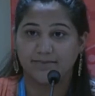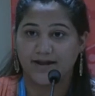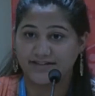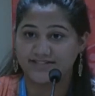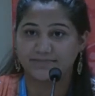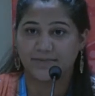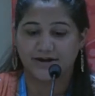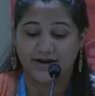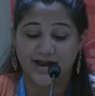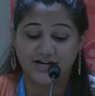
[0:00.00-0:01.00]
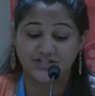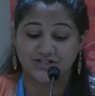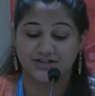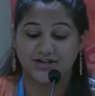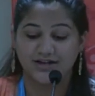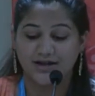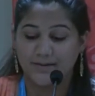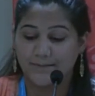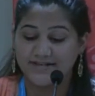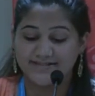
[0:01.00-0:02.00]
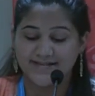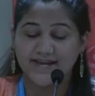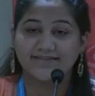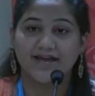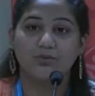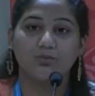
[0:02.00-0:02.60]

and inspire action by saying that